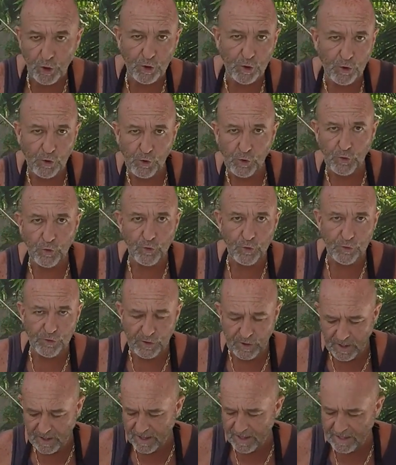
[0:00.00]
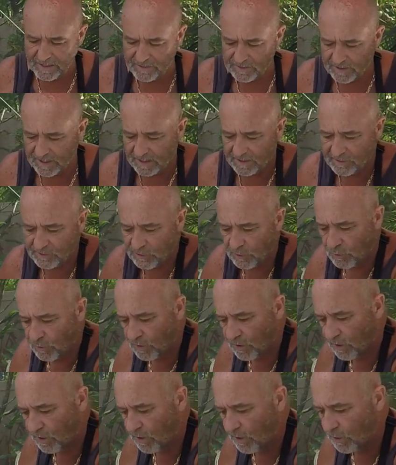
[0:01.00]
"Oh, your hands got so
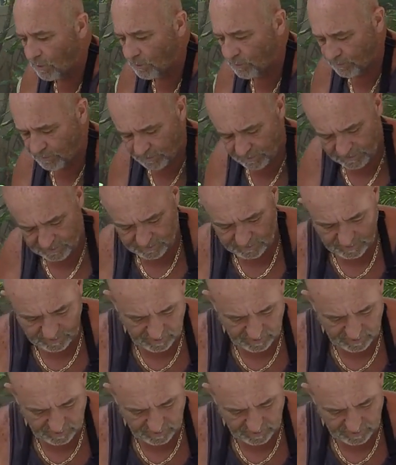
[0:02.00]
close.